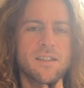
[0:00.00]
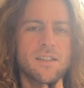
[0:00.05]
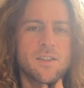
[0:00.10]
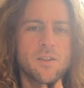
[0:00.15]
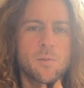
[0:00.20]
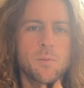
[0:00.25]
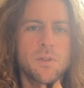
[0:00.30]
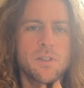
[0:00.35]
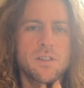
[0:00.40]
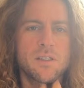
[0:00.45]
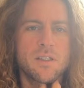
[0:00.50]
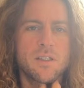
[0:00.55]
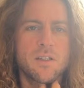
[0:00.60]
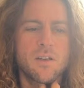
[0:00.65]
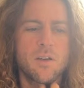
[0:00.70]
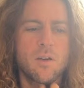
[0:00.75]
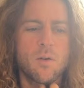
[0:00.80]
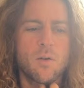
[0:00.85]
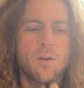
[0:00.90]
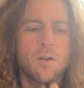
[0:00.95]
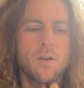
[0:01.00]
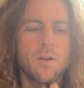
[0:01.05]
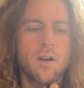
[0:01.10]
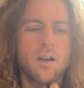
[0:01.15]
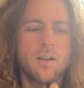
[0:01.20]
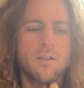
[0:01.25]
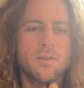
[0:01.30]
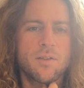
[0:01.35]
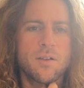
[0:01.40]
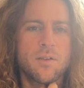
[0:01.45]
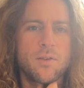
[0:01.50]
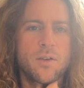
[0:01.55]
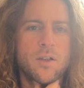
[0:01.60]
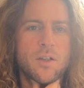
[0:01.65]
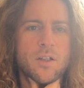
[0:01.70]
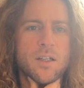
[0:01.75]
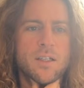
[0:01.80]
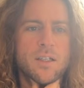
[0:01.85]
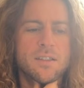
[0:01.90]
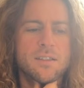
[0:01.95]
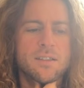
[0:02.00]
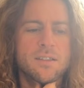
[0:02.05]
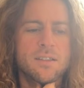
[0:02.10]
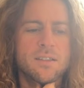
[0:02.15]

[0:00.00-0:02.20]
was missing you. You weren't around for a few days.